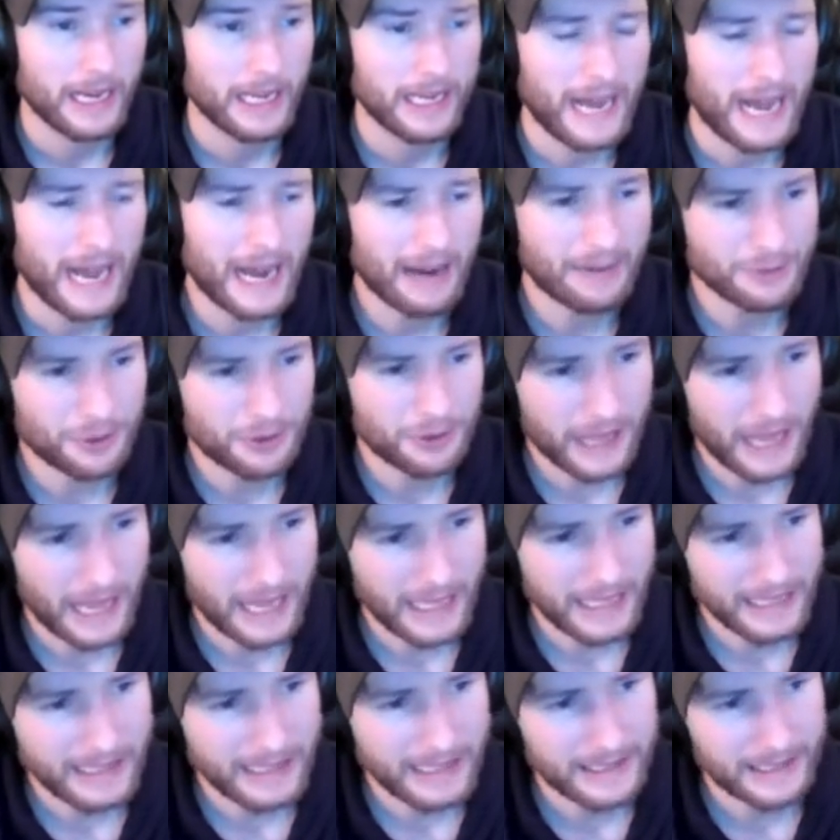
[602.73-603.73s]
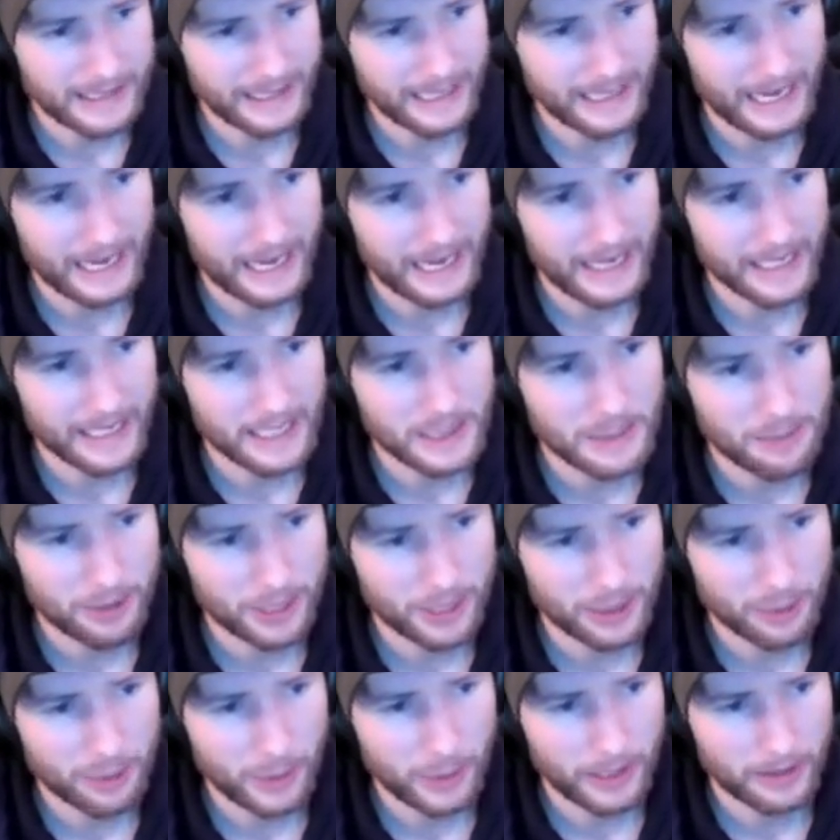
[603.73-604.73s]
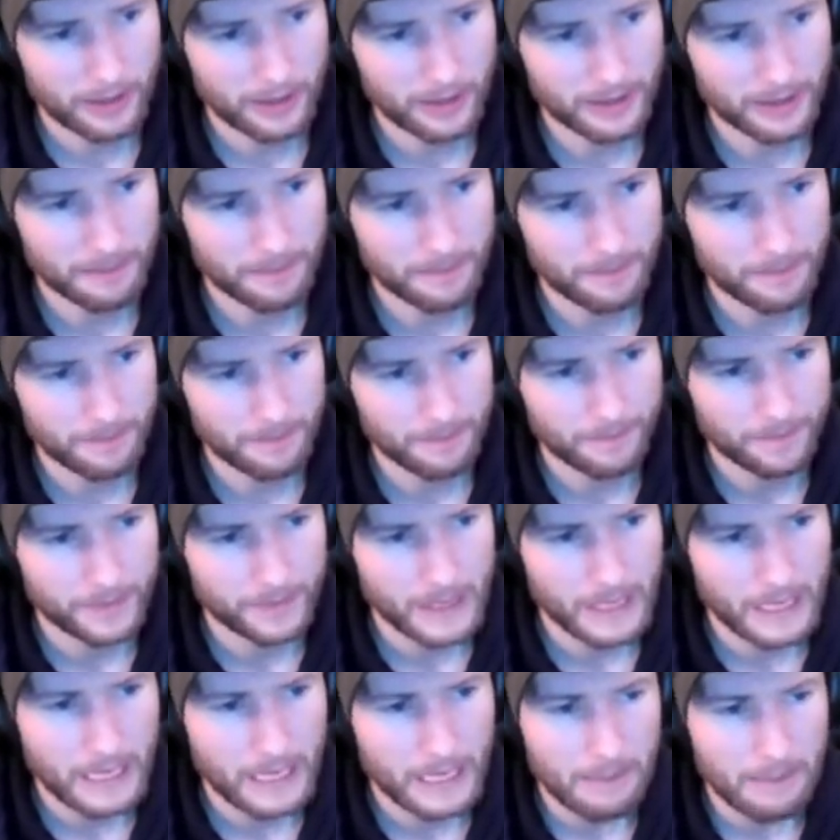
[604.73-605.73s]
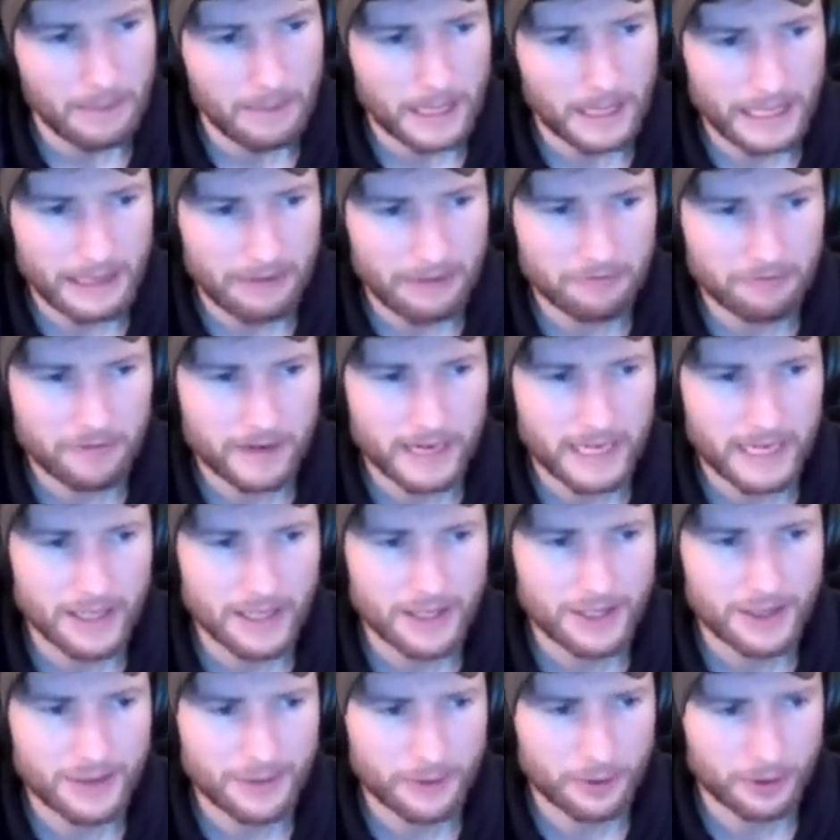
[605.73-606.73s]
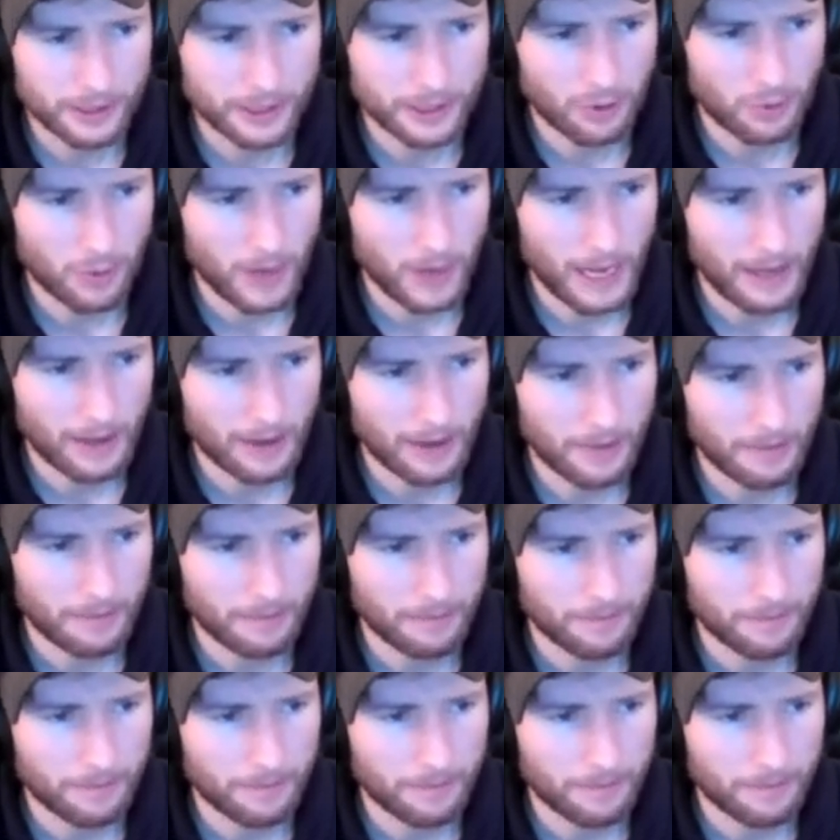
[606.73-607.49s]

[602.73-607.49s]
after that, it decays pretty quickly, but it rings for a little while.